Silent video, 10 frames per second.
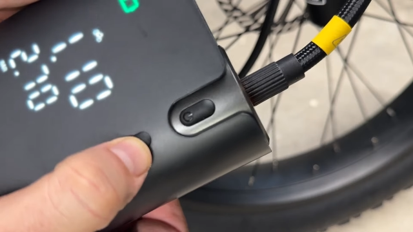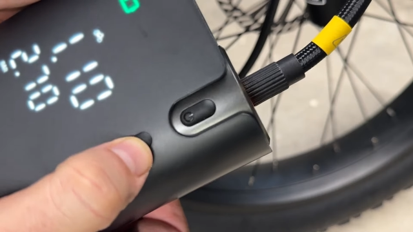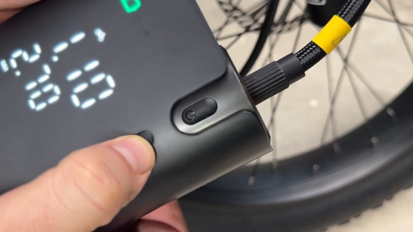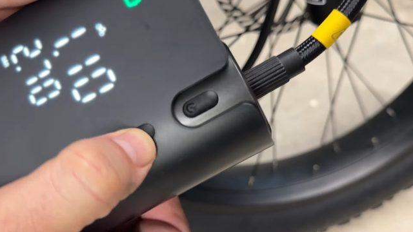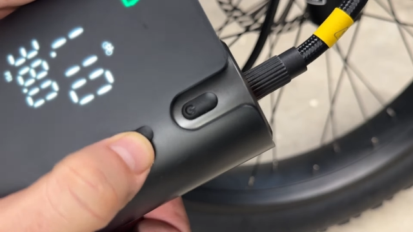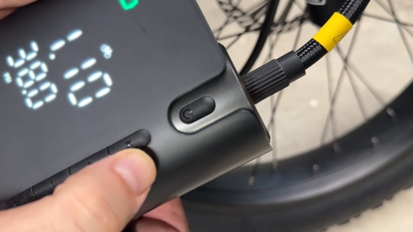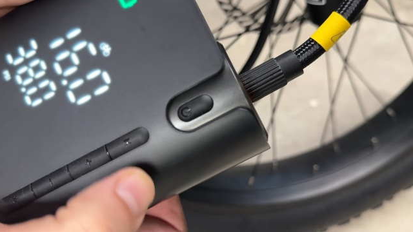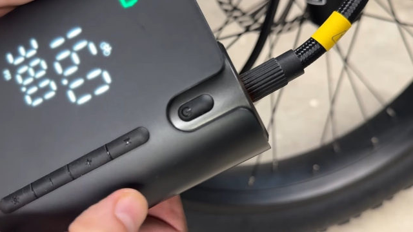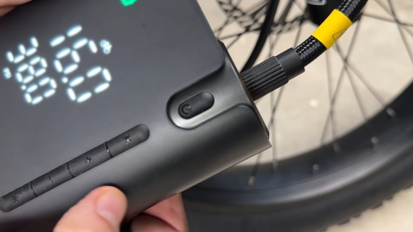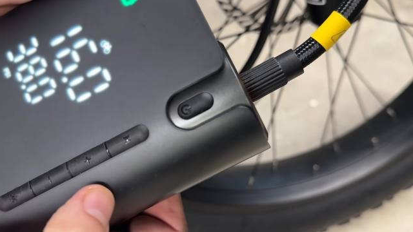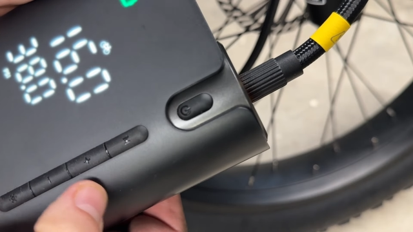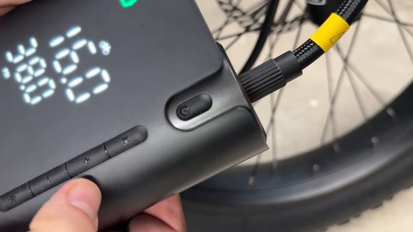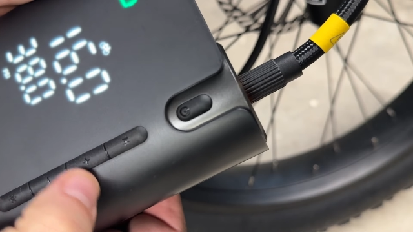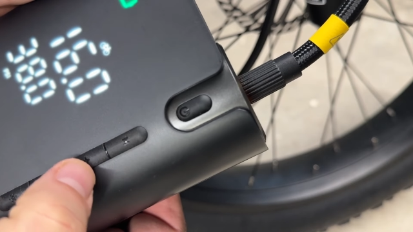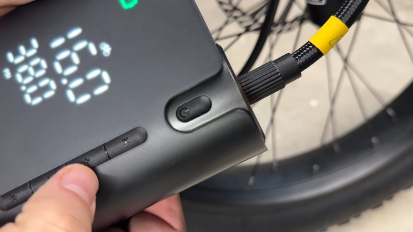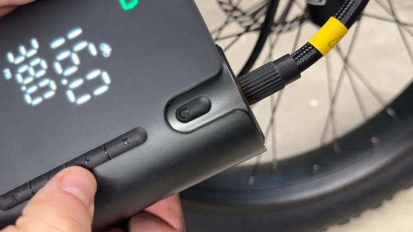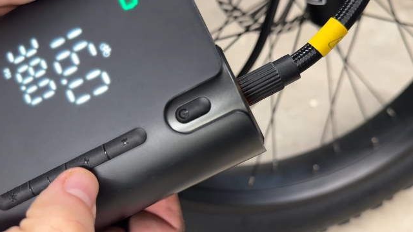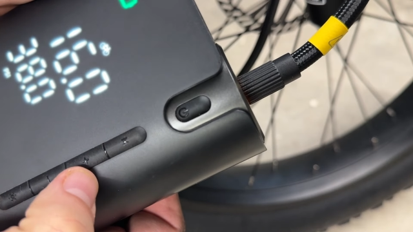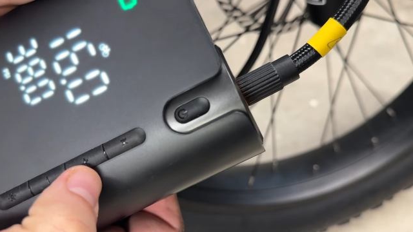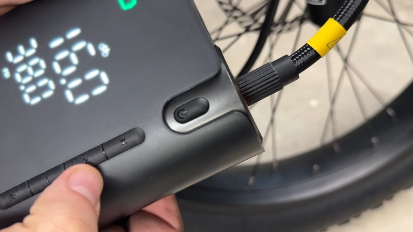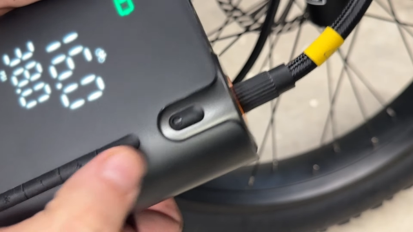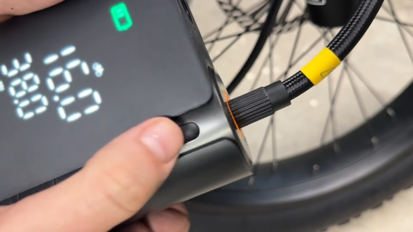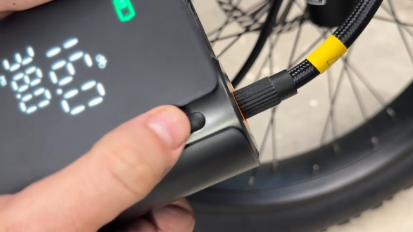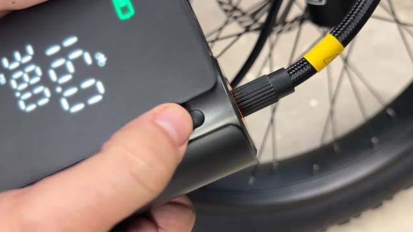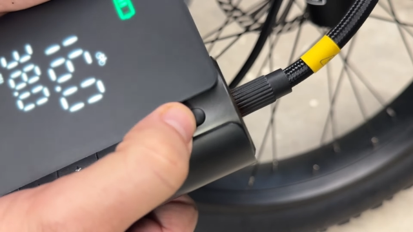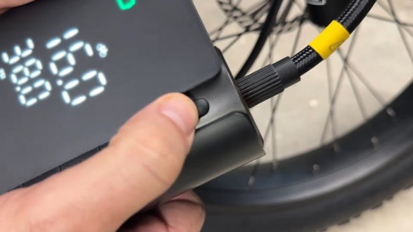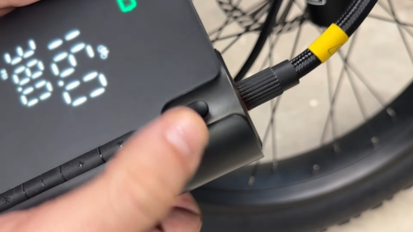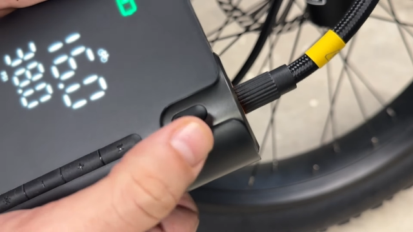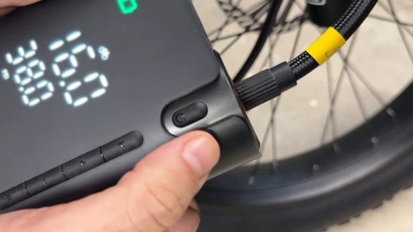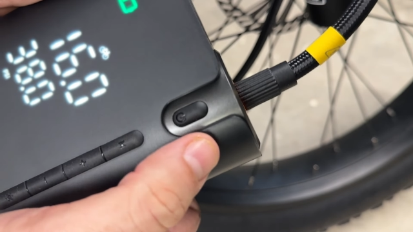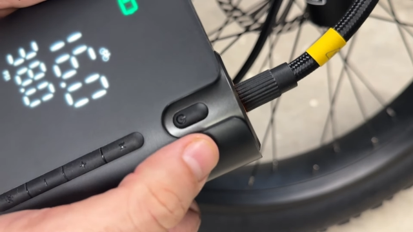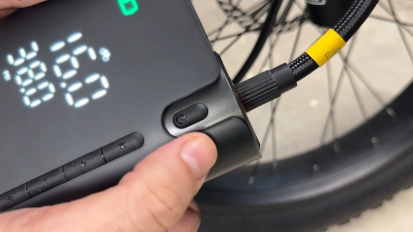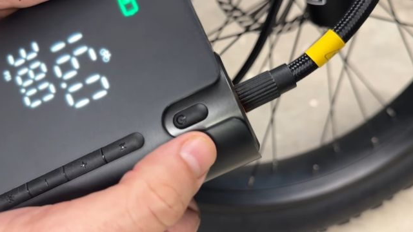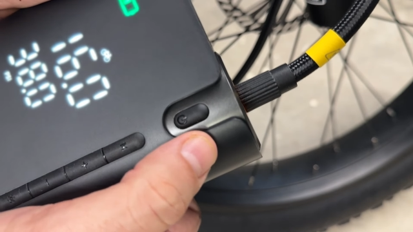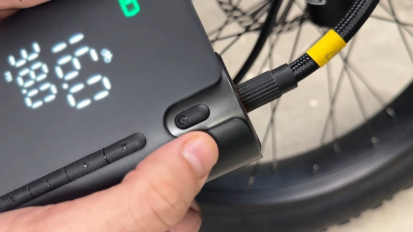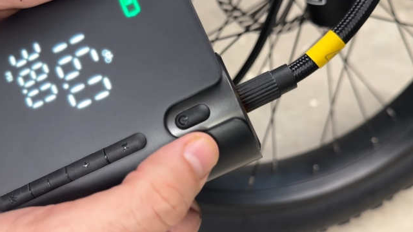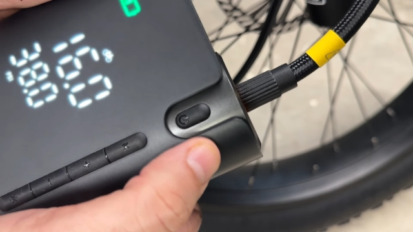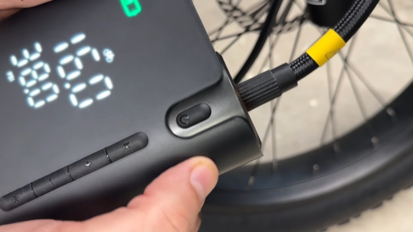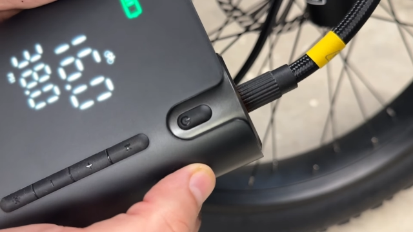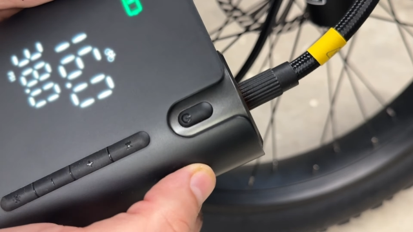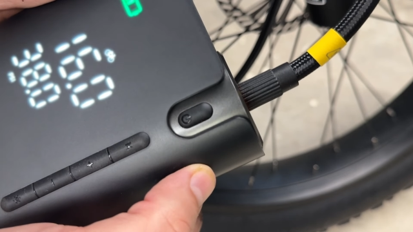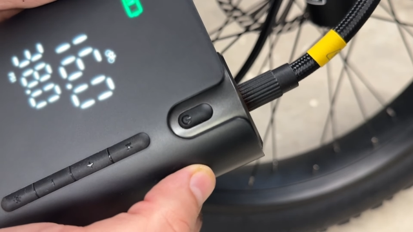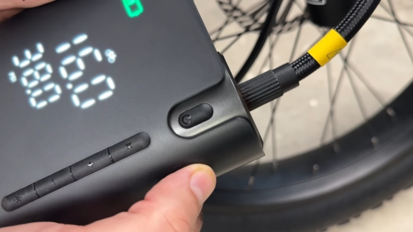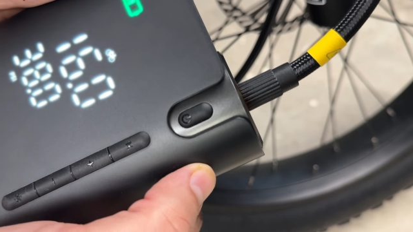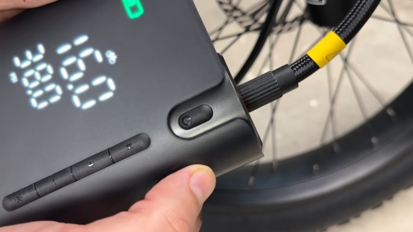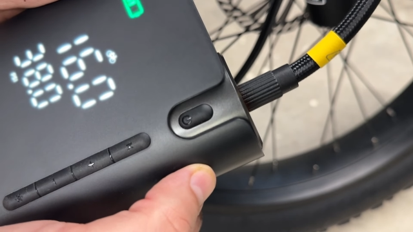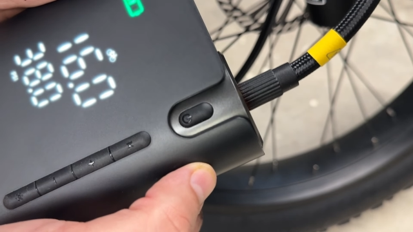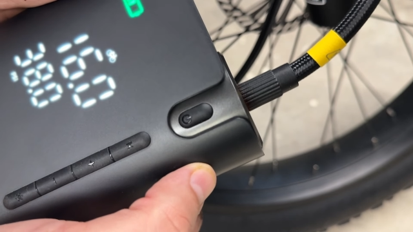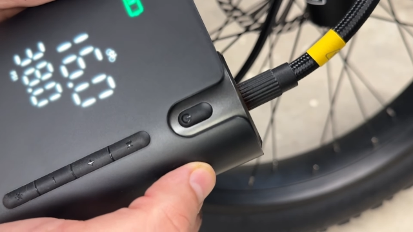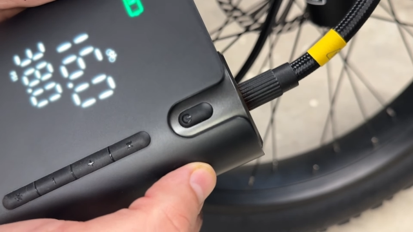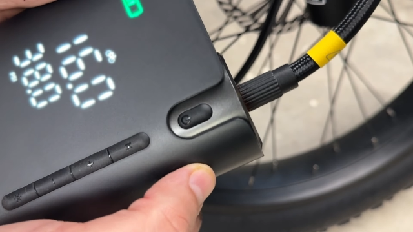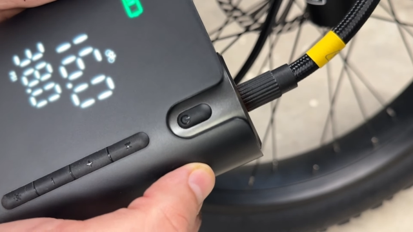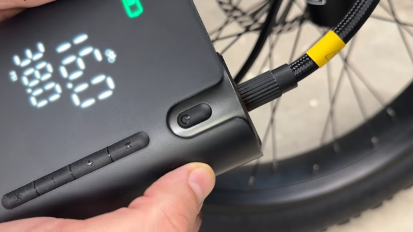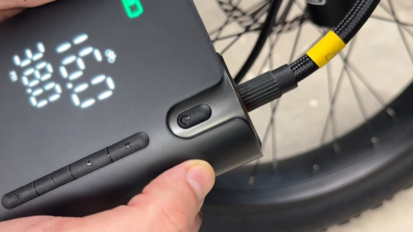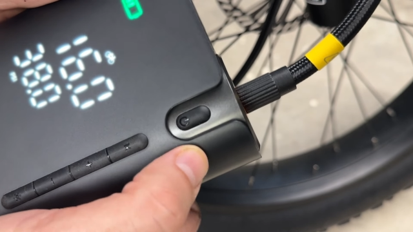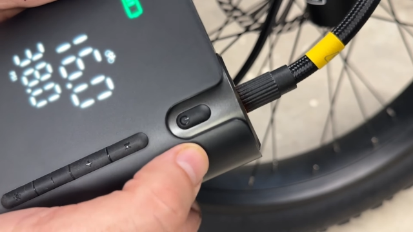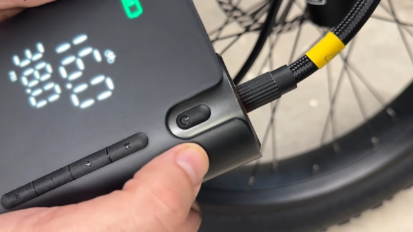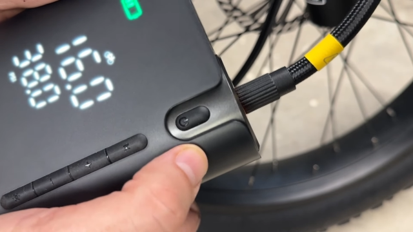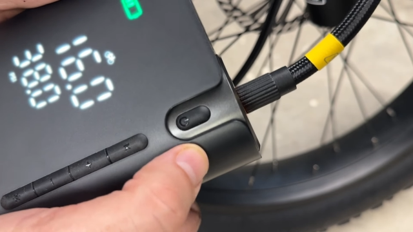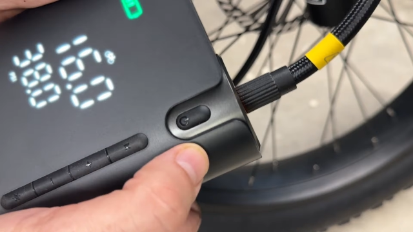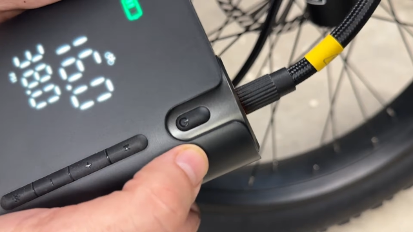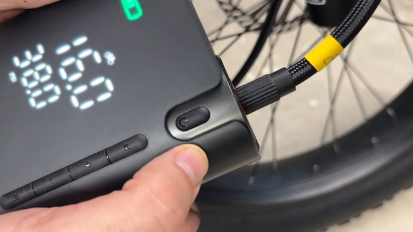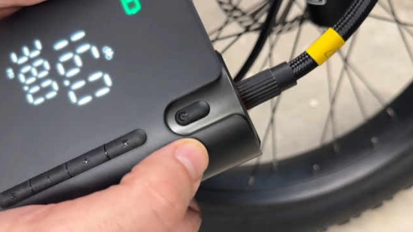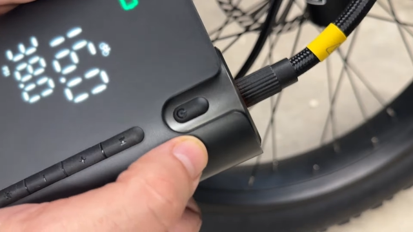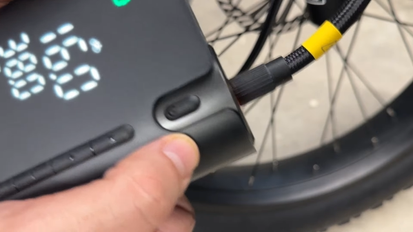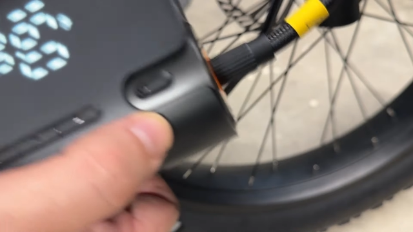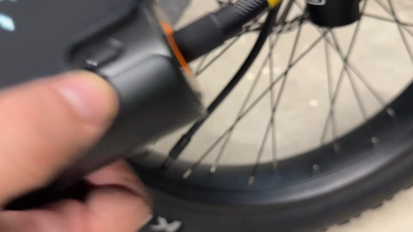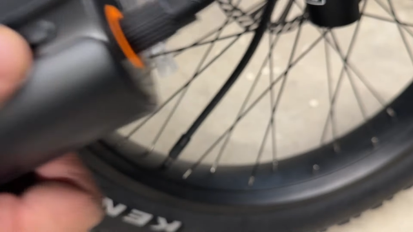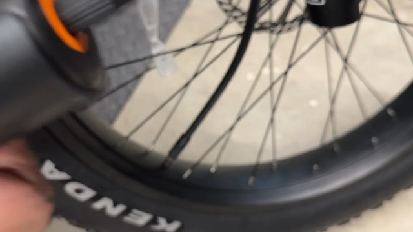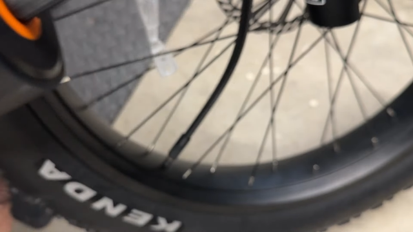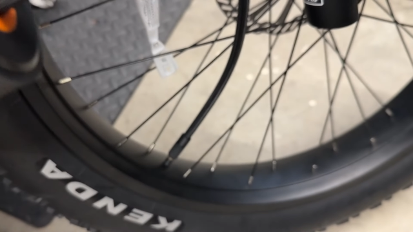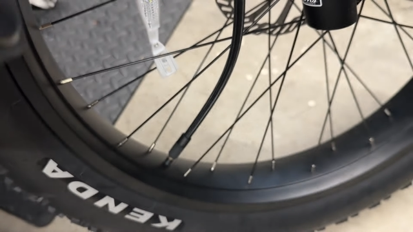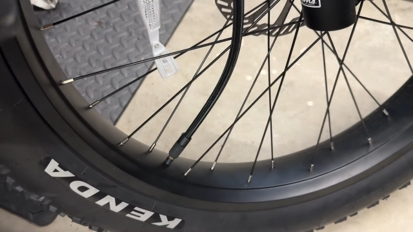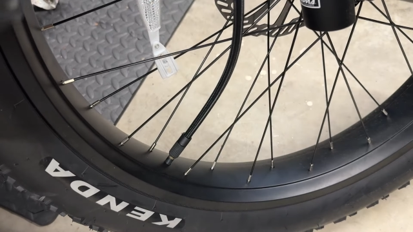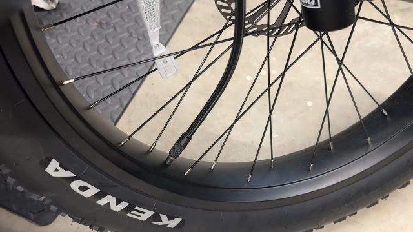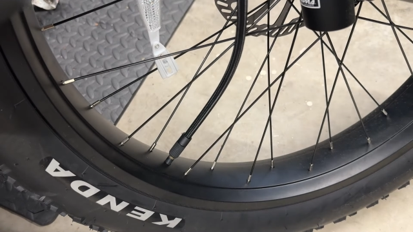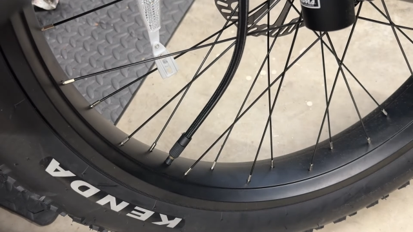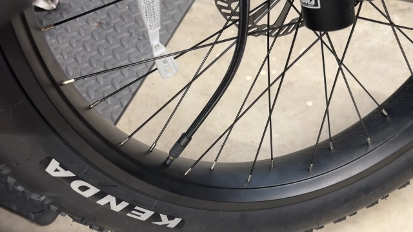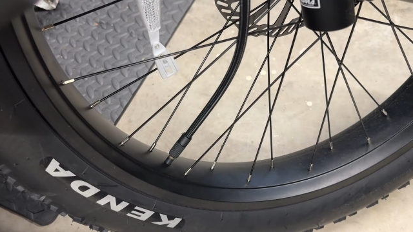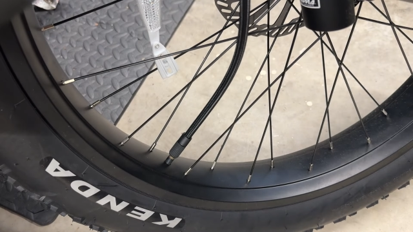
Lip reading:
[unreadable: no face in view]